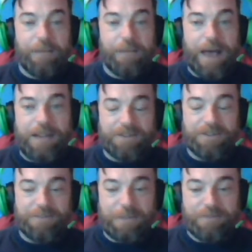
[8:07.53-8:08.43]
And lots of
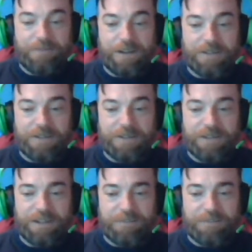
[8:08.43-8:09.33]
people write lots of linear
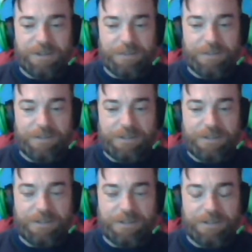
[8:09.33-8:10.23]
algebra libraries.
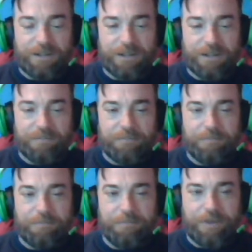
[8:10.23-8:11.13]

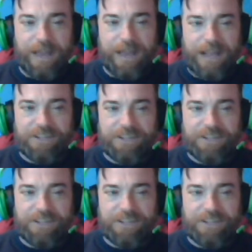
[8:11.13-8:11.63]
But actually,